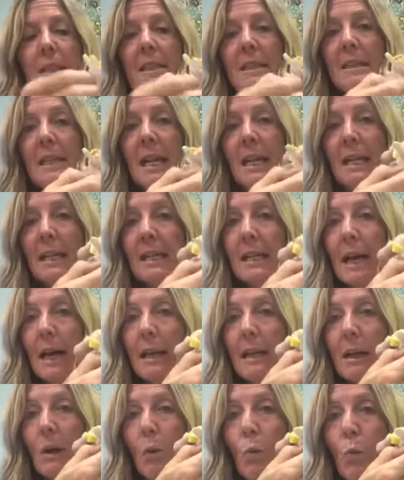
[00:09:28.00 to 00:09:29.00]
take that
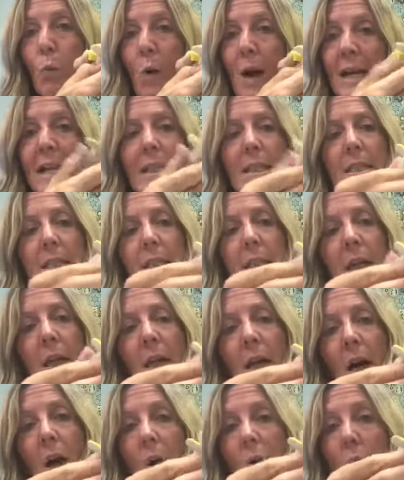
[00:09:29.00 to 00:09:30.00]
white
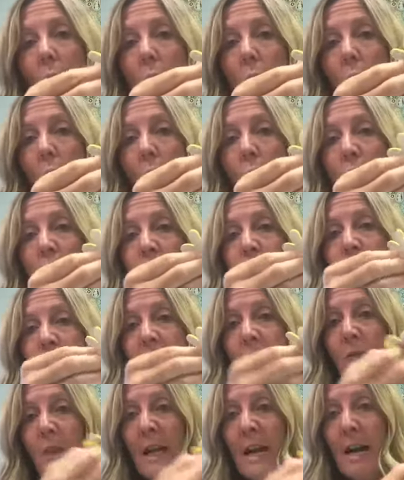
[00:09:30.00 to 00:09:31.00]
off the
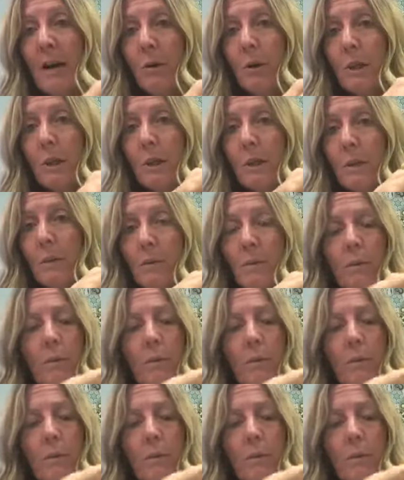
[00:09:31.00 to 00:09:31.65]
flower